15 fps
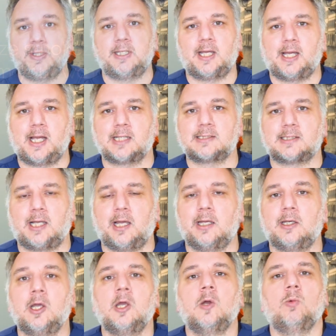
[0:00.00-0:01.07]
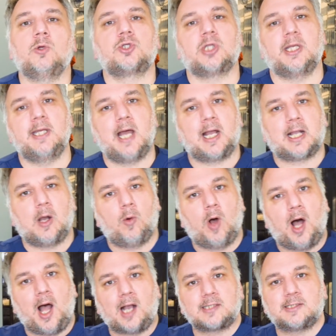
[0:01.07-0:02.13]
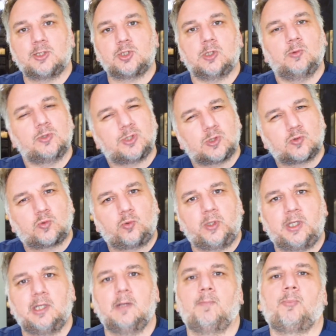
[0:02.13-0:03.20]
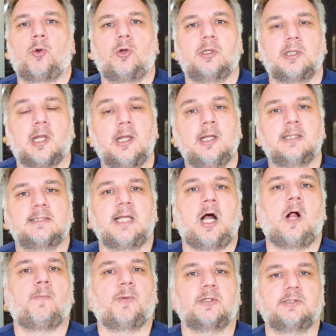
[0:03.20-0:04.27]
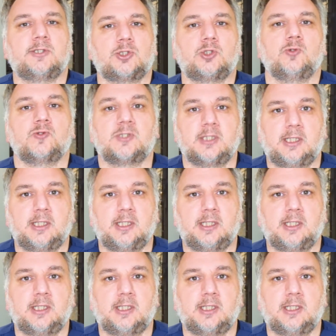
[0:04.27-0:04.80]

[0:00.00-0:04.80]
dioxide, which can knock out oxygen, which is really important to help our tissues to